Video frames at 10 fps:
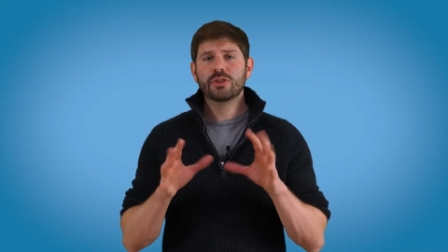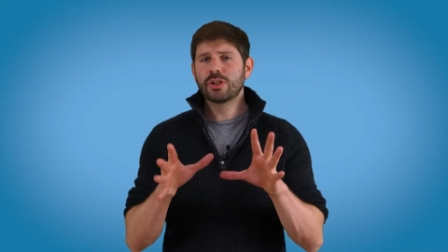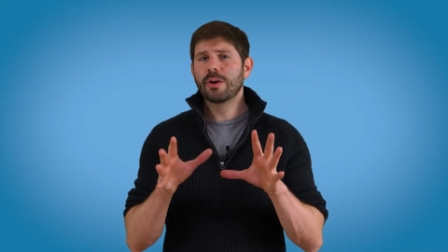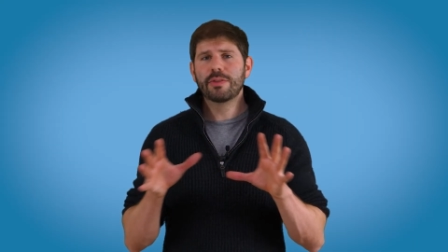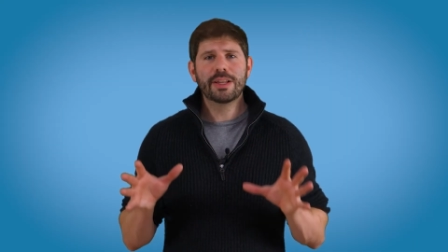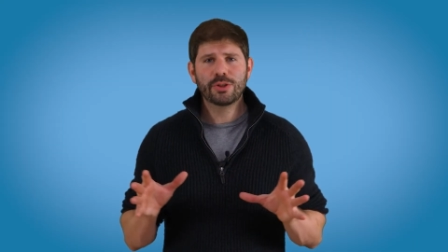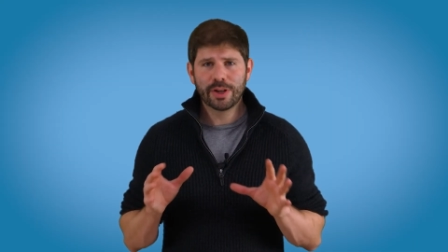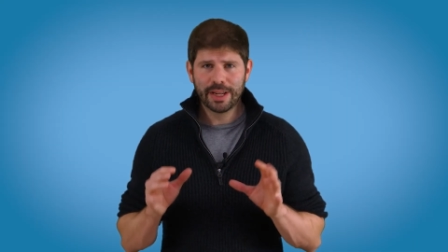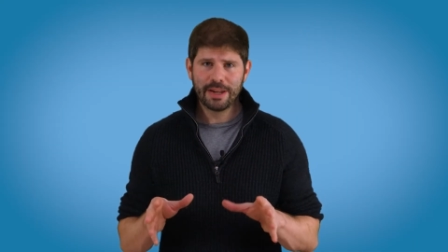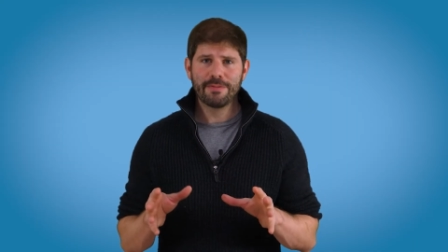So that's your
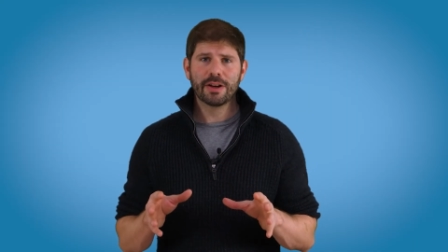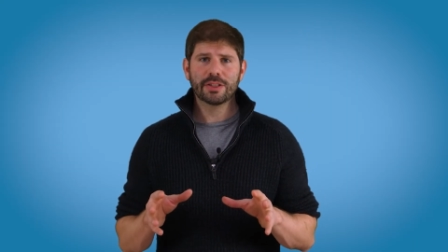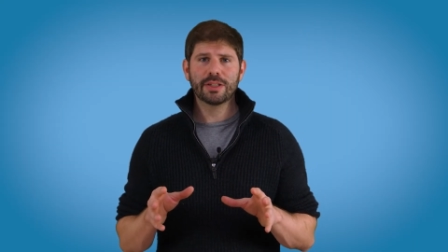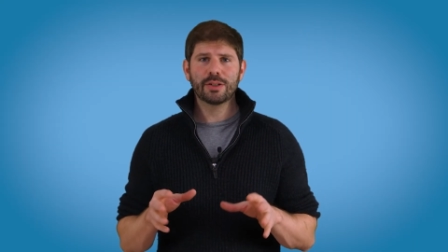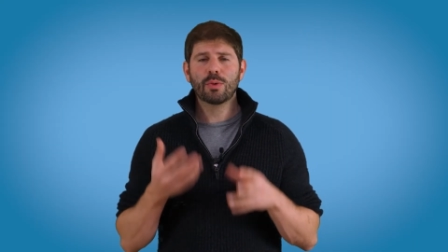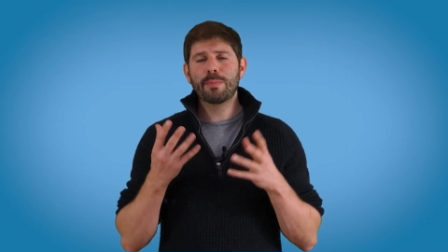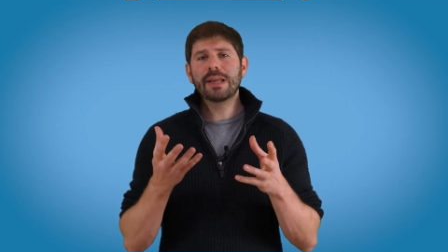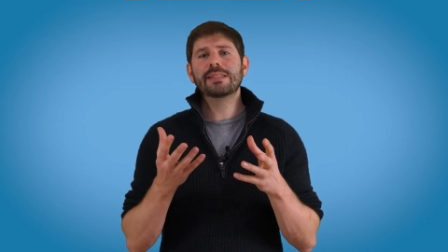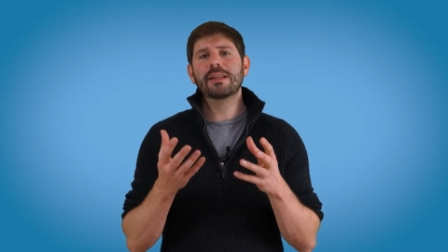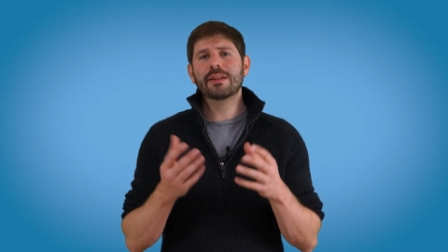kidney function. We're
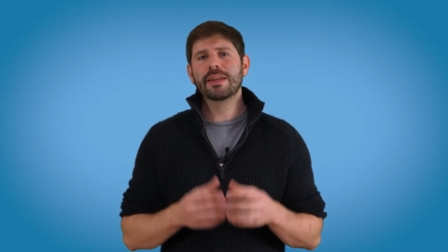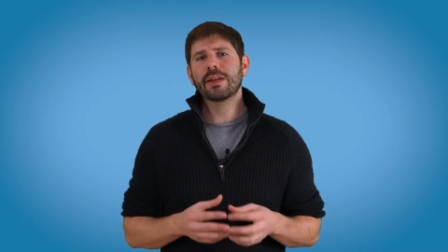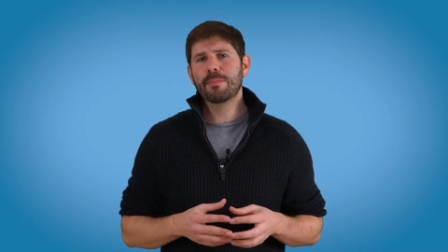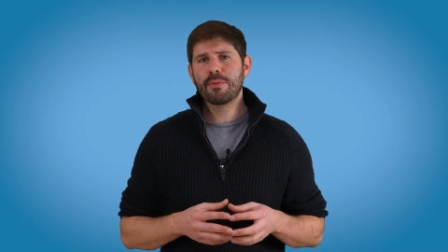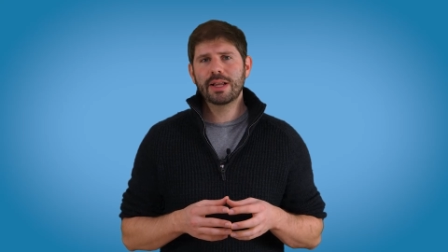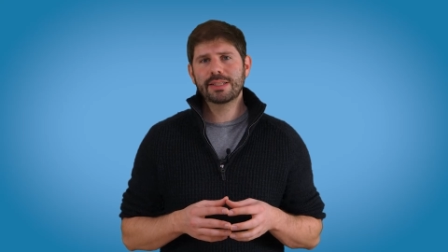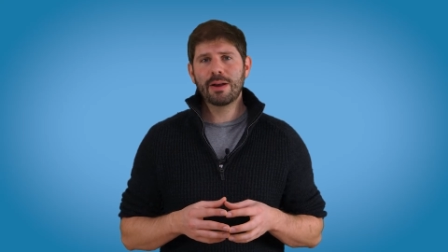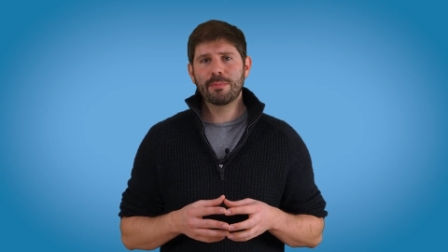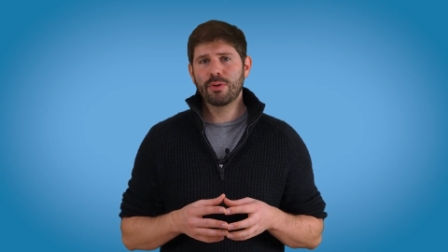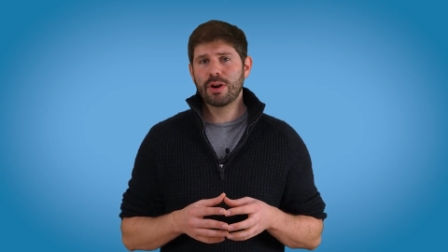basically looking at
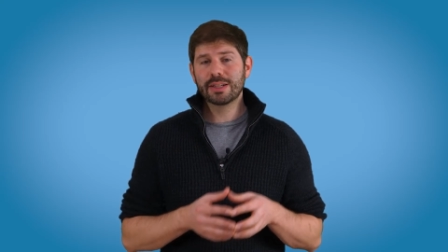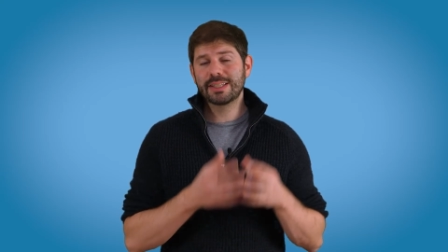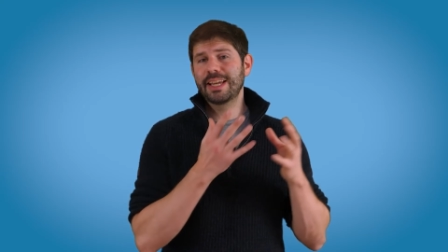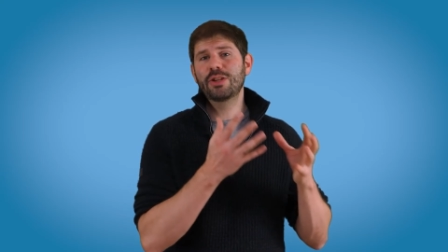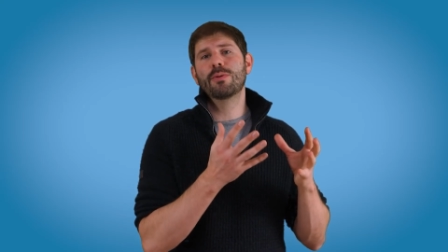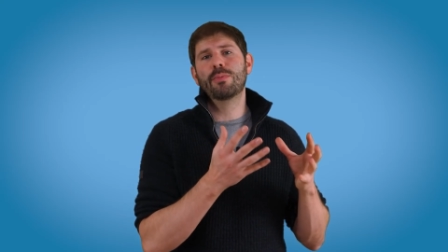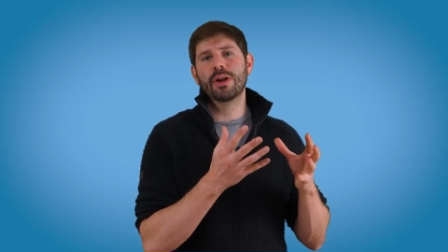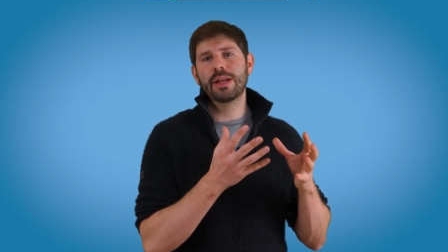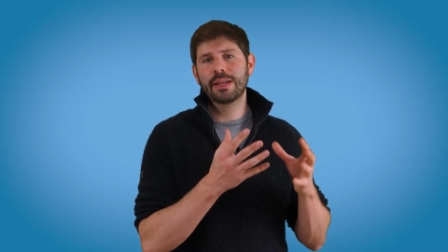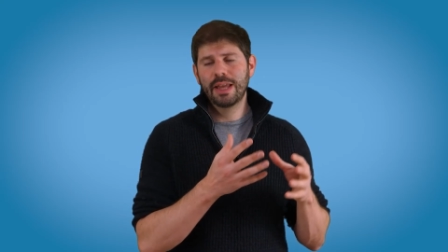breakdown products in your
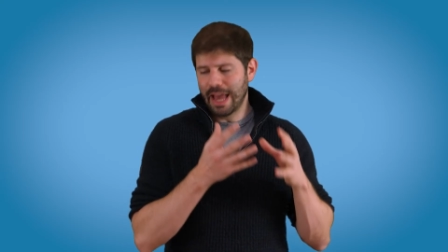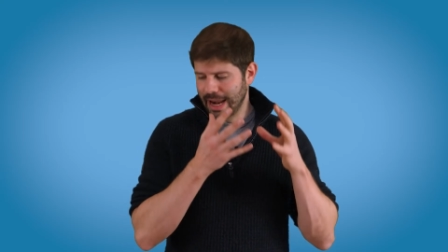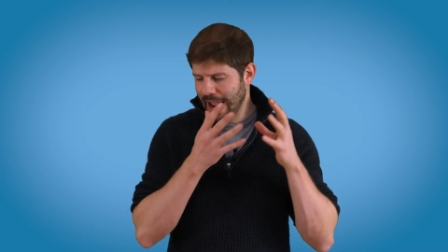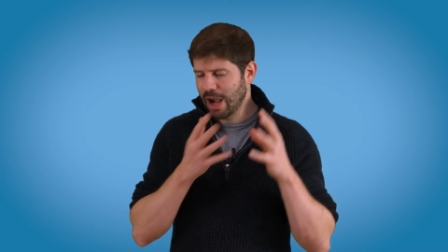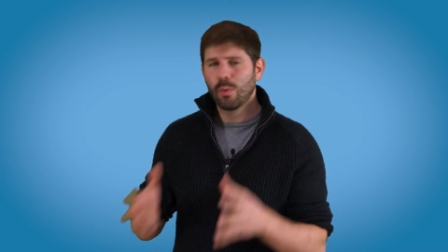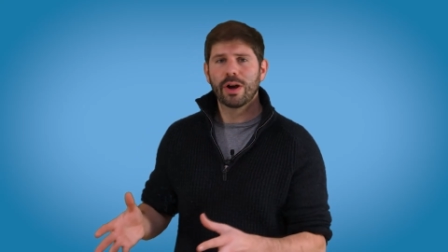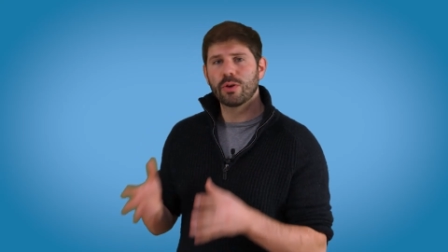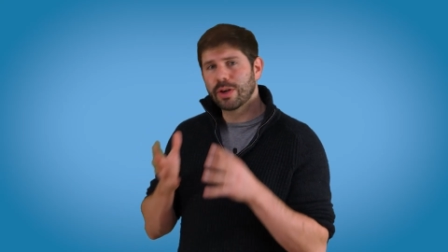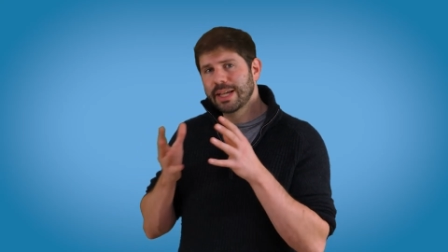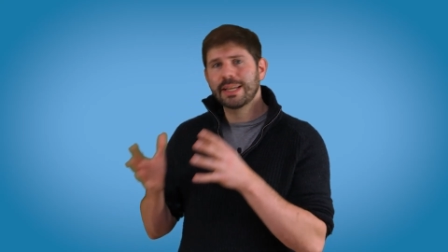body and how well
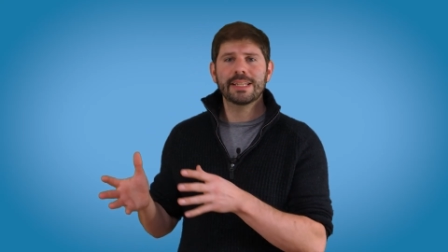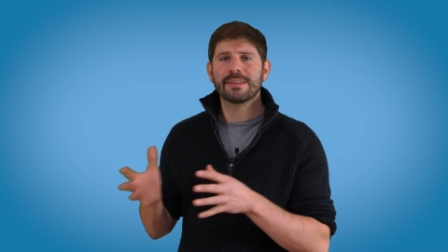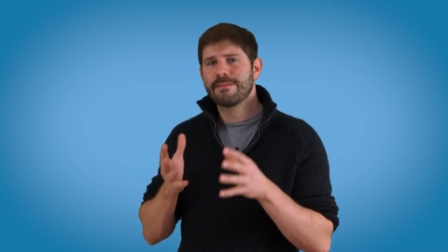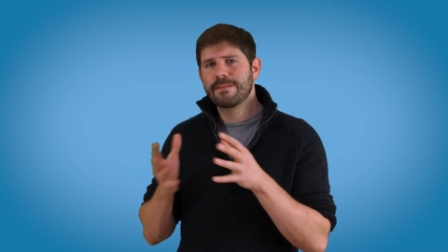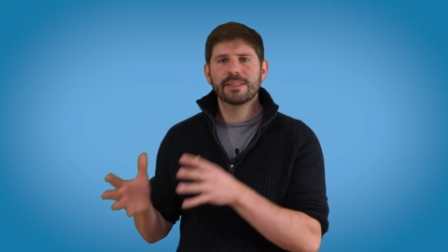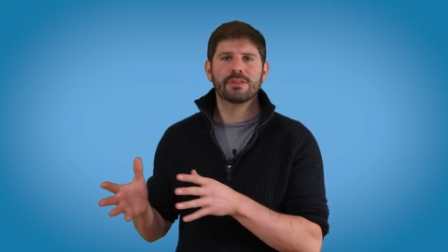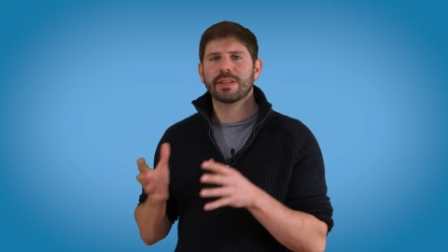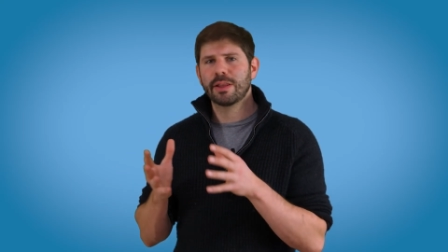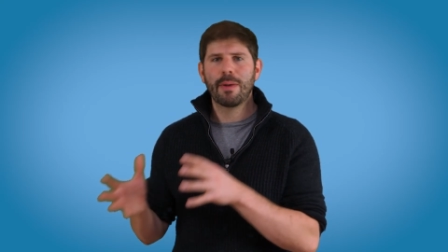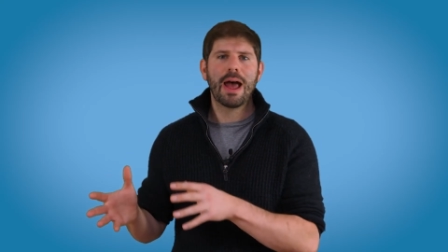your kidneys are
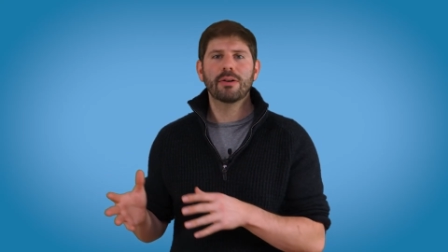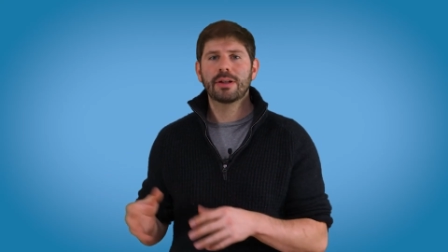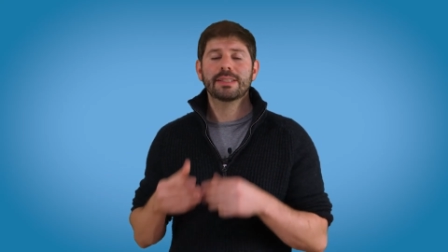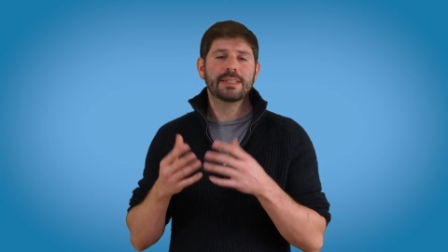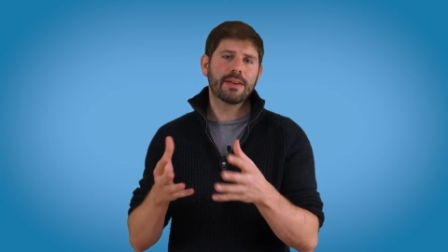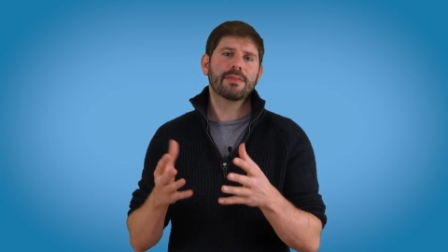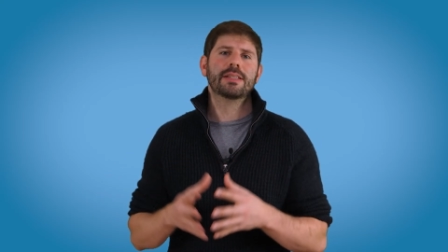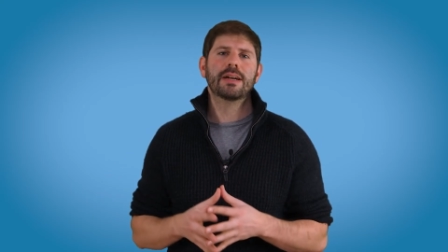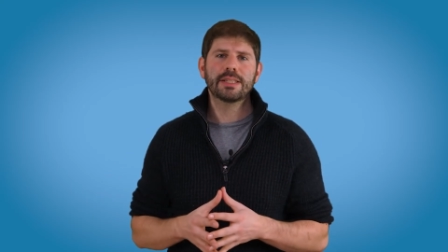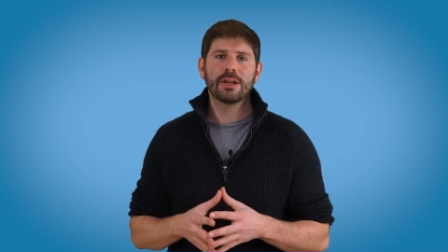filtering them out to give us
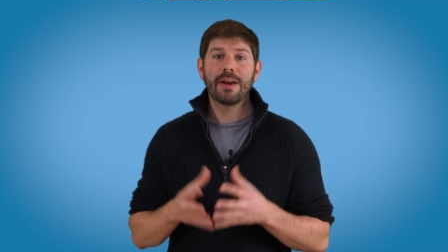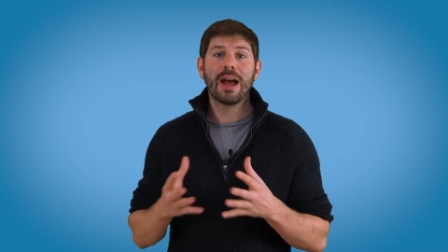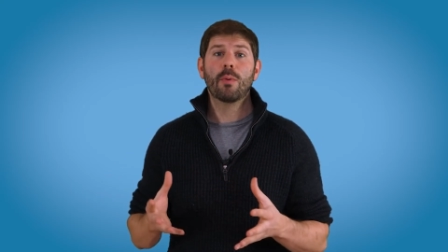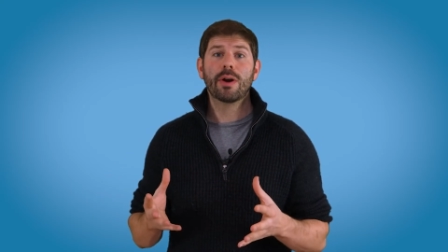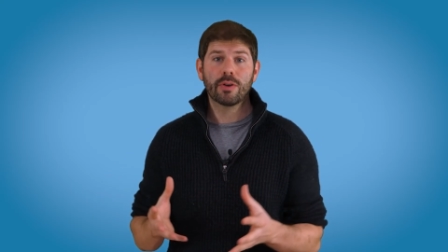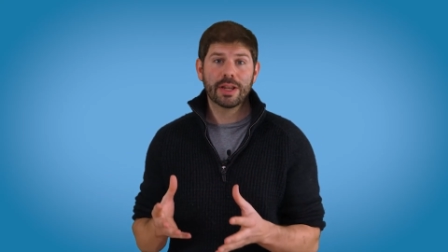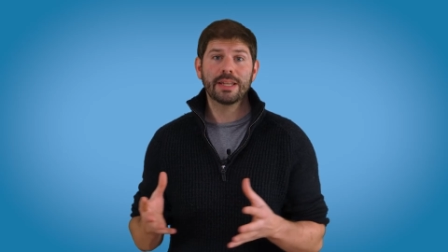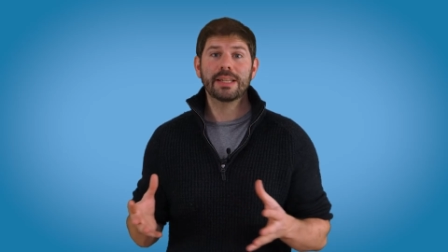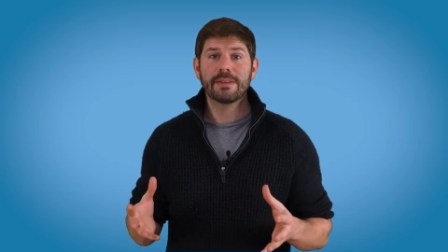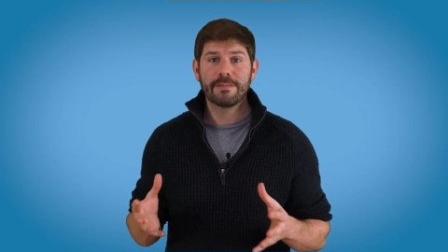an idea of how well your
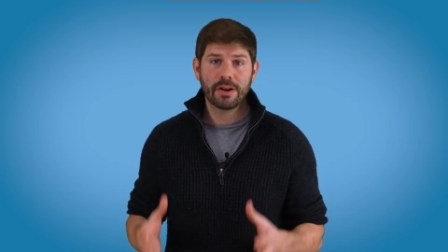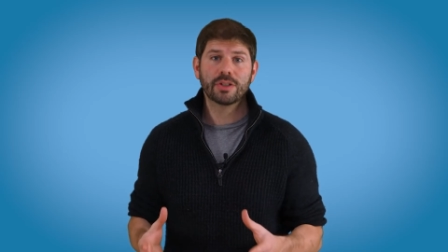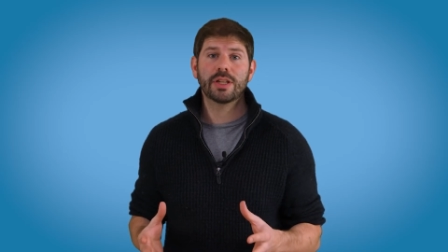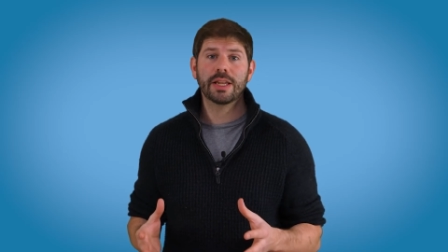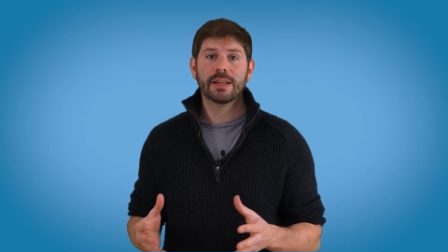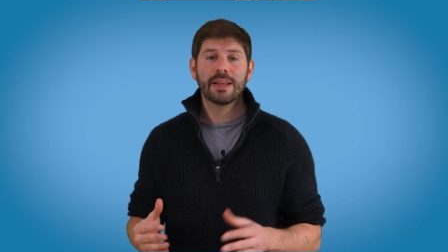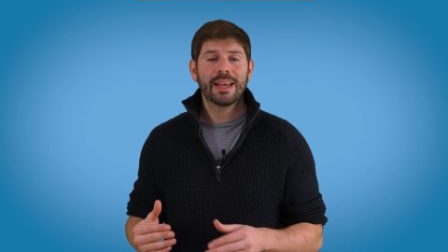kidneys are functioning.